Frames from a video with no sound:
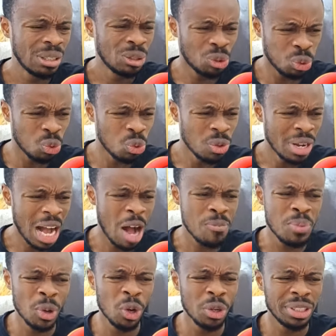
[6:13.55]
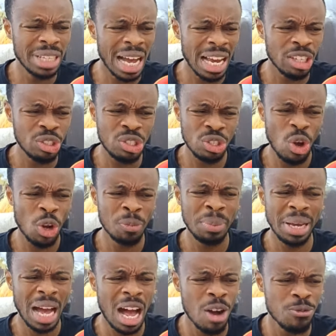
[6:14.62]
to apologize on
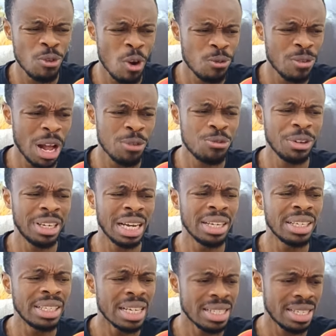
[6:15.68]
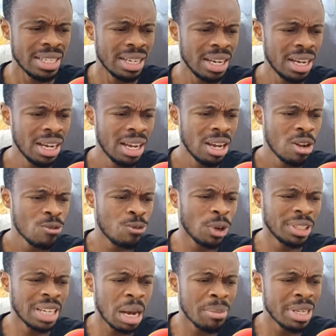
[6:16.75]
behalf of African leaders for
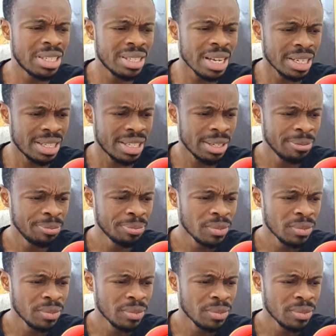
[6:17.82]
their mistakes,